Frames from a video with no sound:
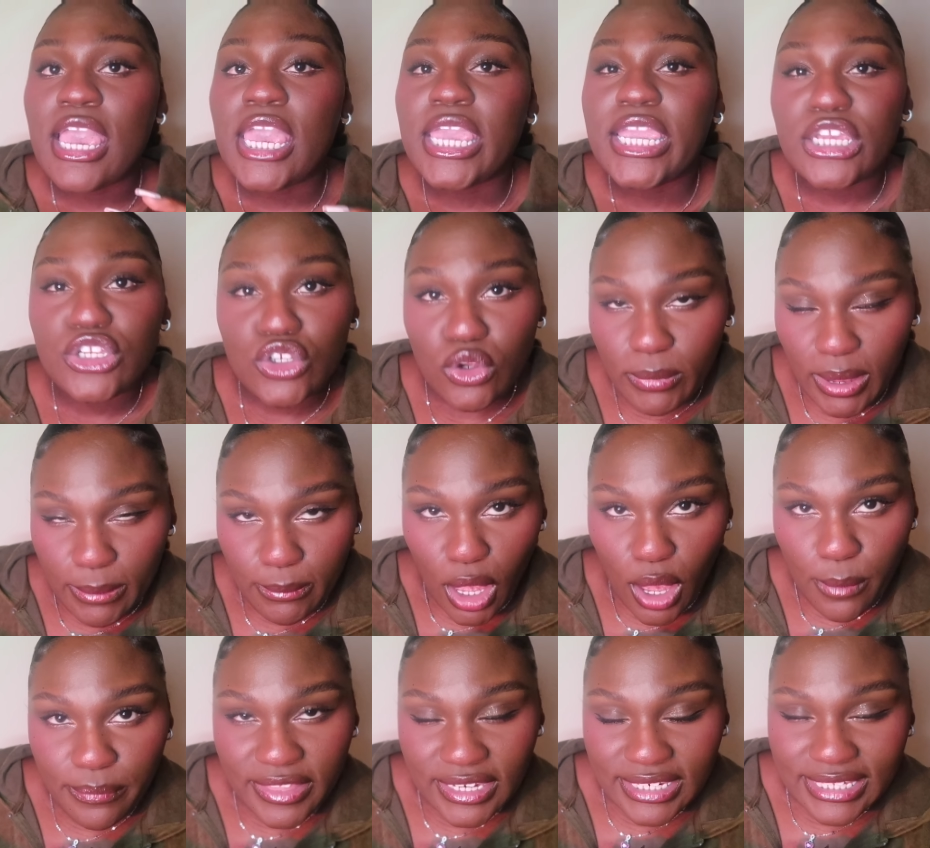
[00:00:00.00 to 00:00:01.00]
He told my
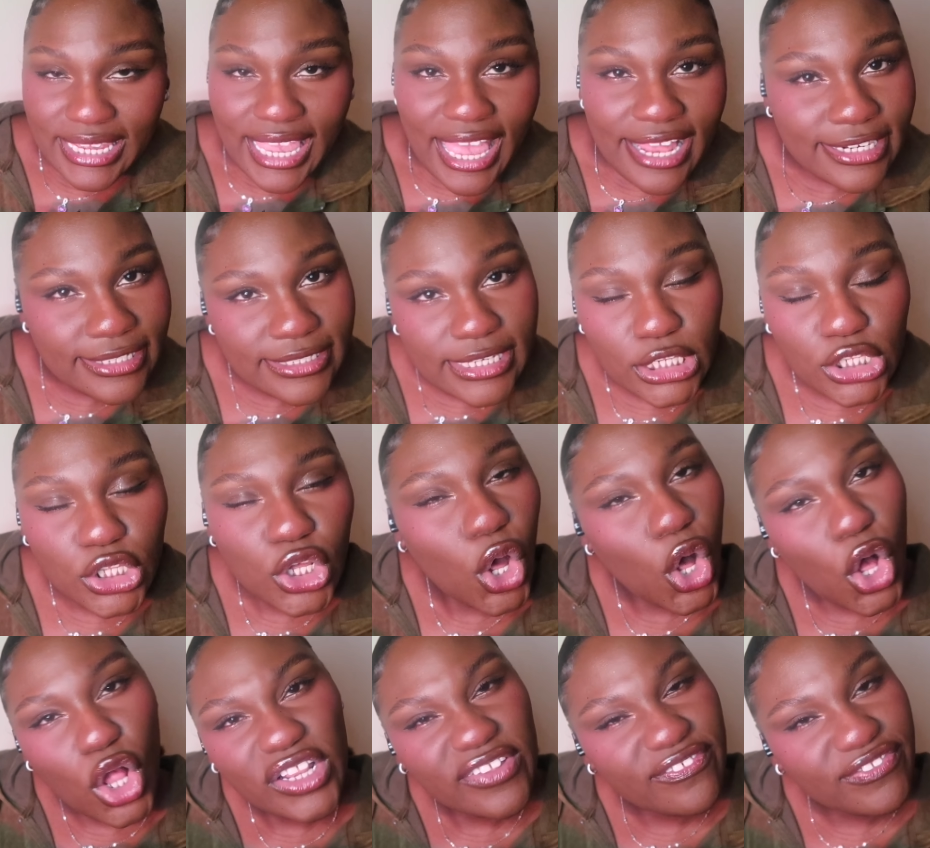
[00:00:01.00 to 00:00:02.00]
mom that he had to take
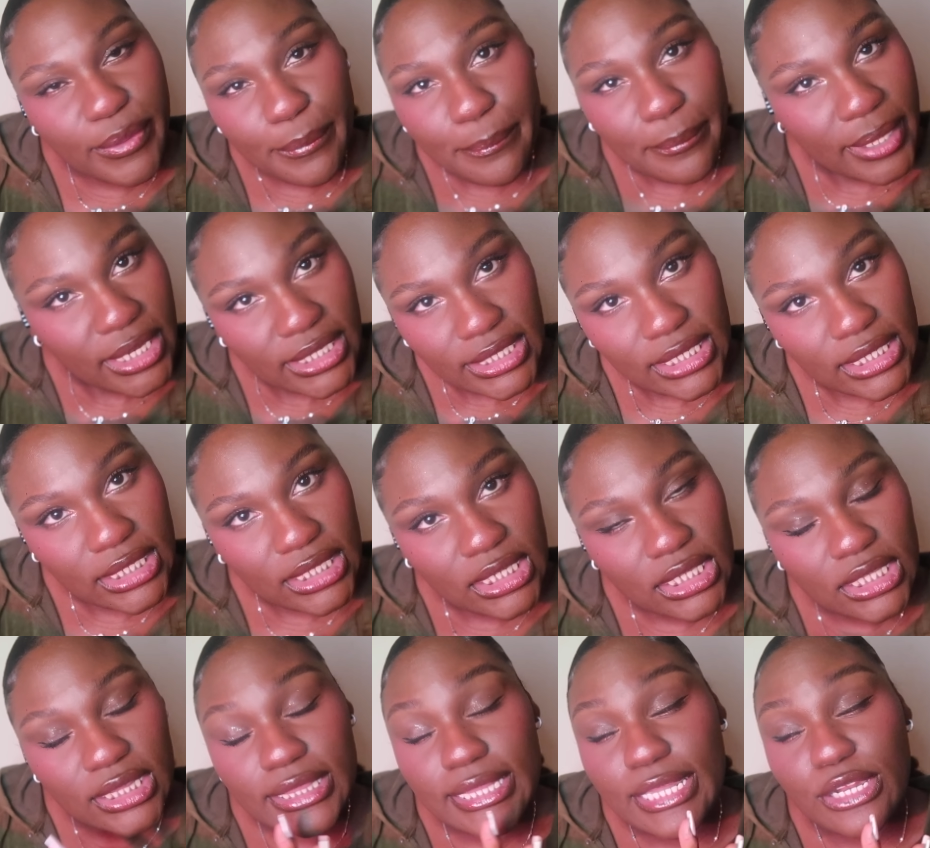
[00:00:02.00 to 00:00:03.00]
all of the money,
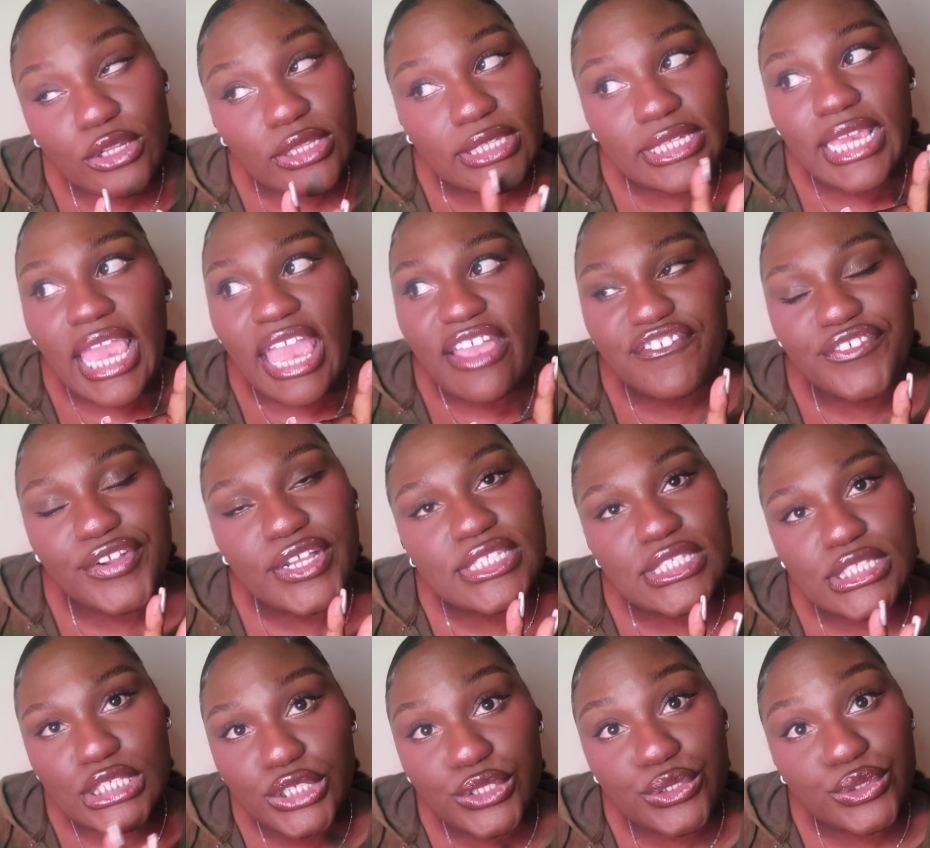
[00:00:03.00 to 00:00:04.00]
literally every
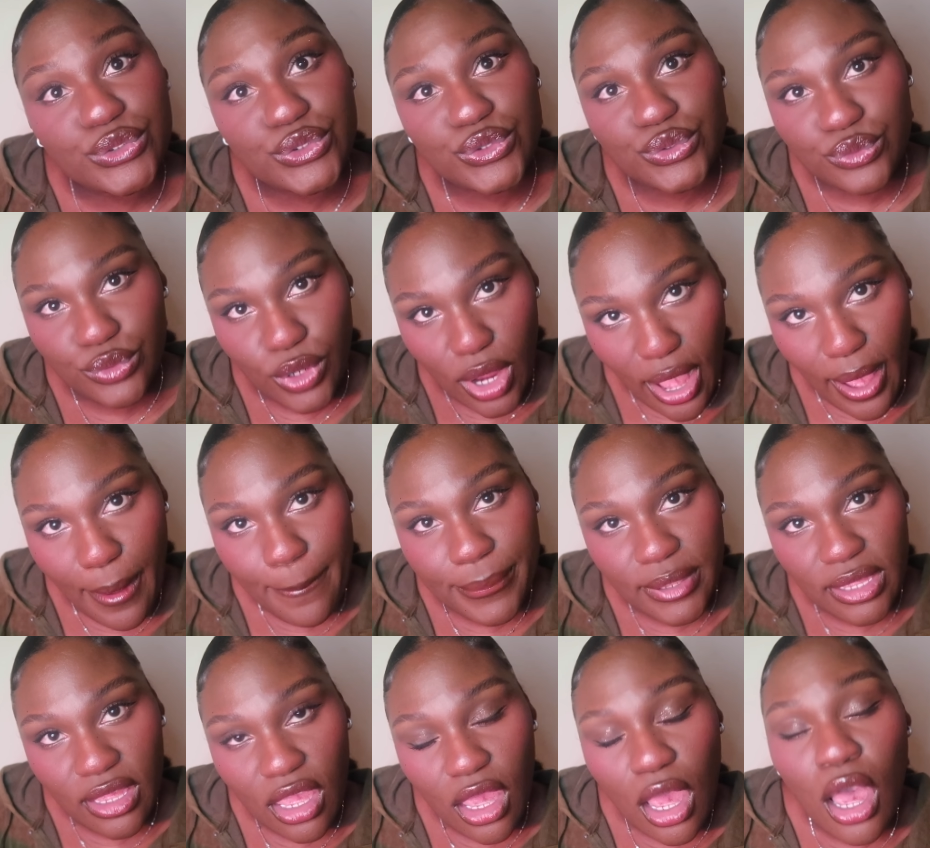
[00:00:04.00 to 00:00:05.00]
single drop,
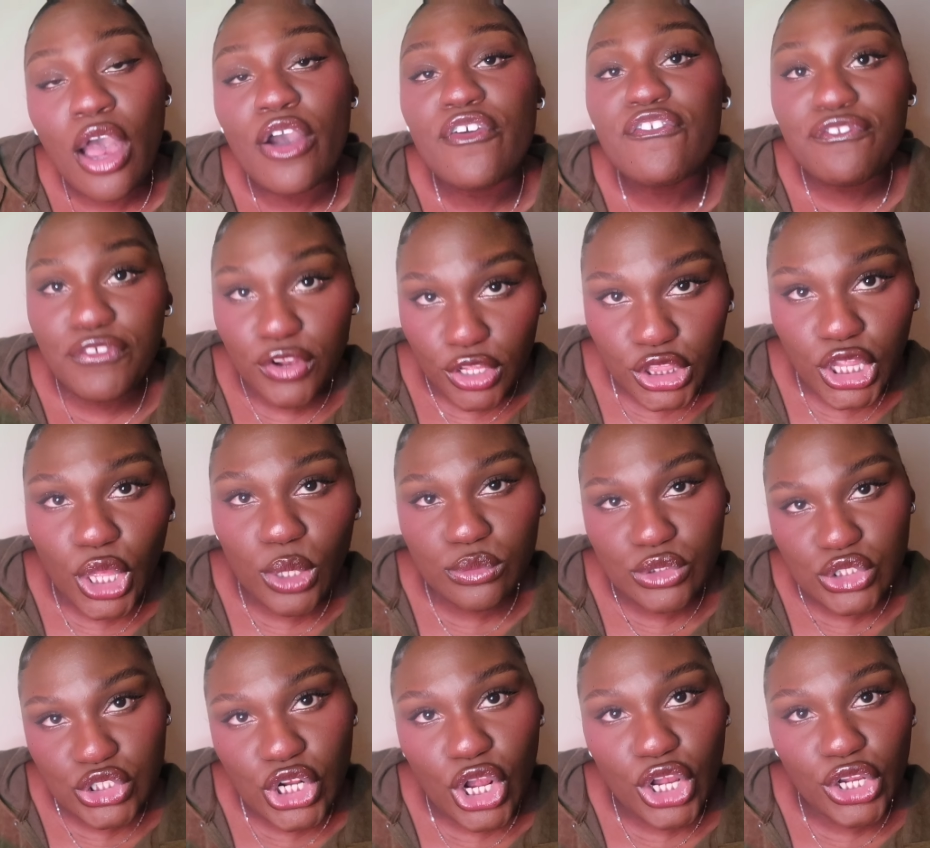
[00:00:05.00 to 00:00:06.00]
for loan
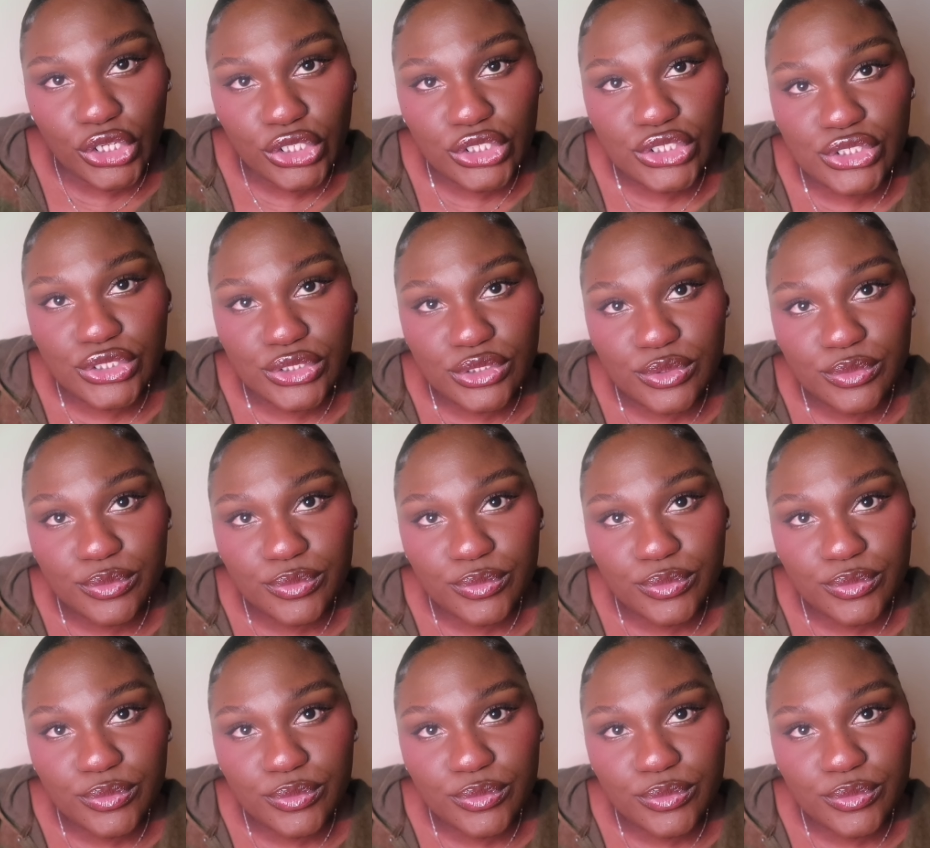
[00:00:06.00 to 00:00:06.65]
sharks.